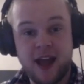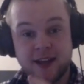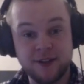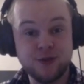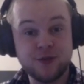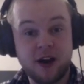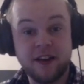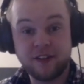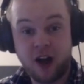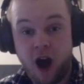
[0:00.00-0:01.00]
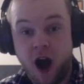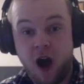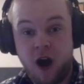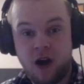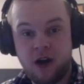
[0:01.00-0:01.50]
and you guys
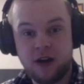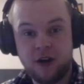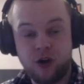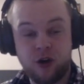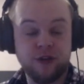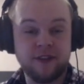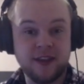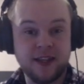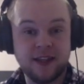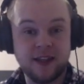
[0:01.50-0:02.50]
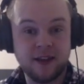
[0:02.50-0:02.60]
are on the